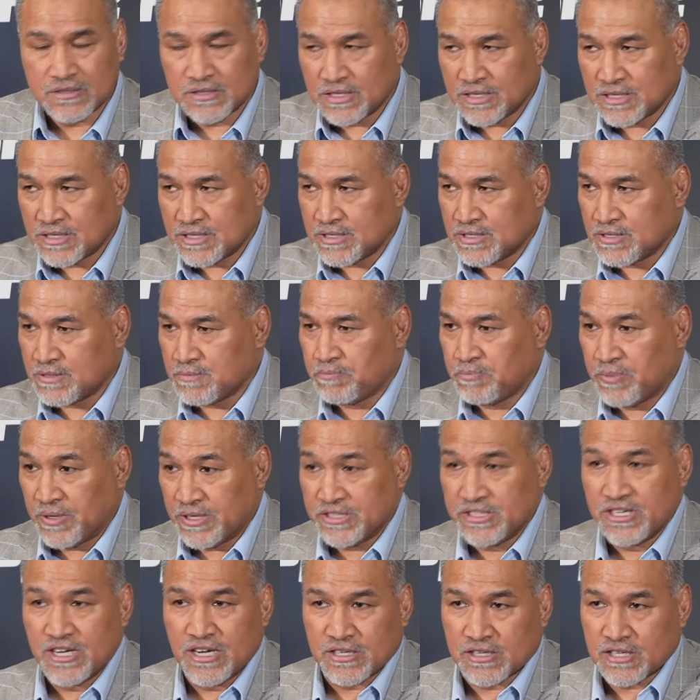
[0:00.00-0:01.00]
Uh,
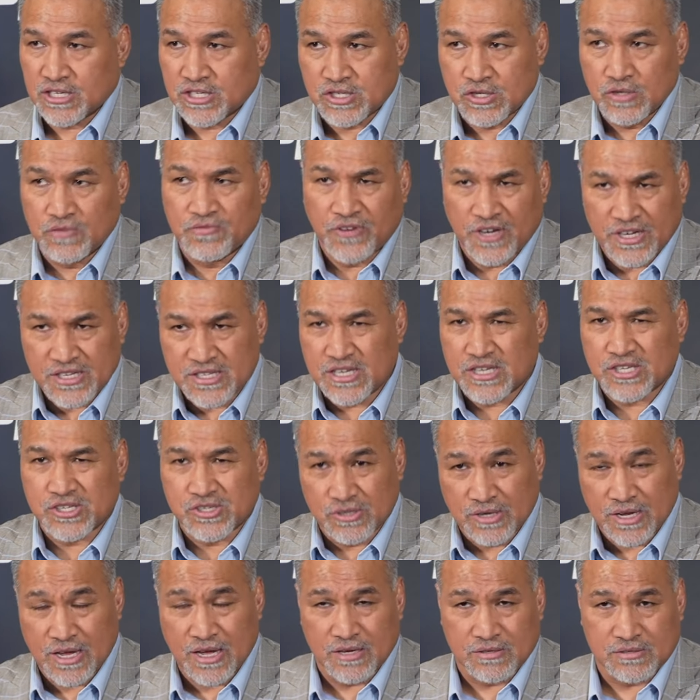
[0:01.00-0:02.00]
but yeah, the two fights that
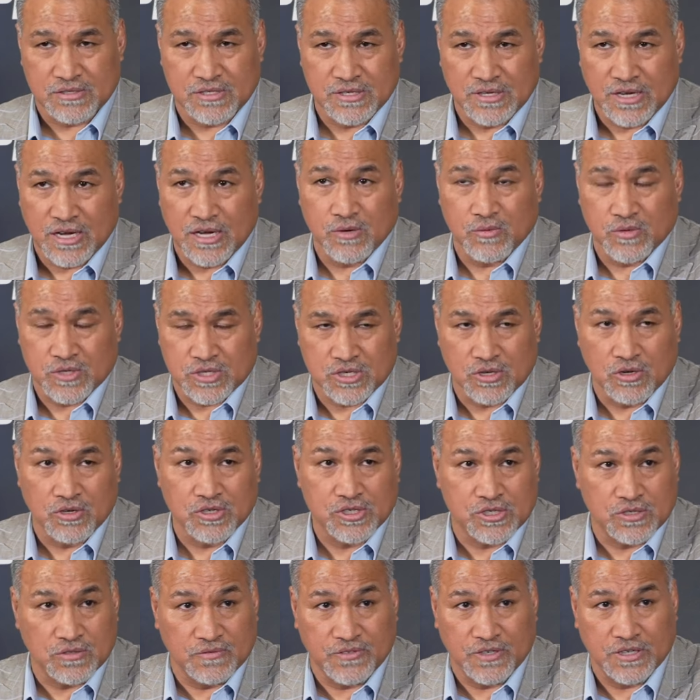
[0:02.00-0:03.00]
stood out tonight was
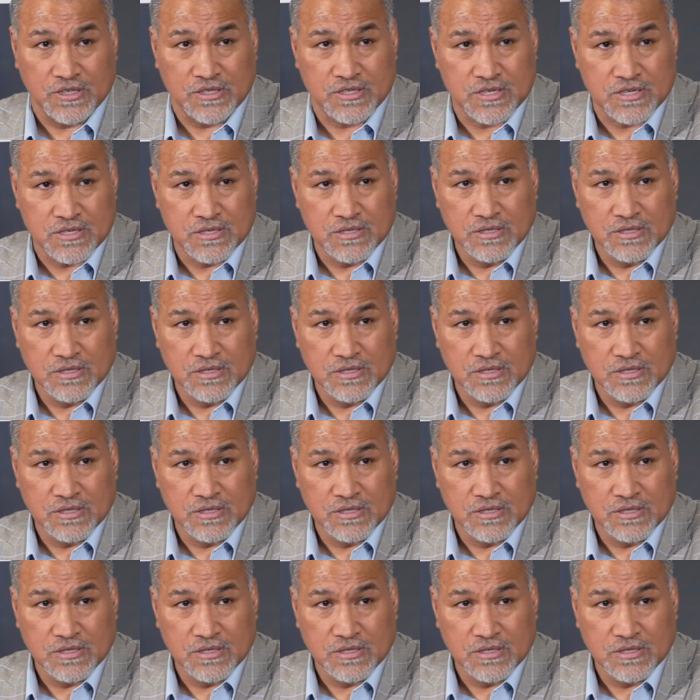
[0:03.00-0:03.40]
those two fights.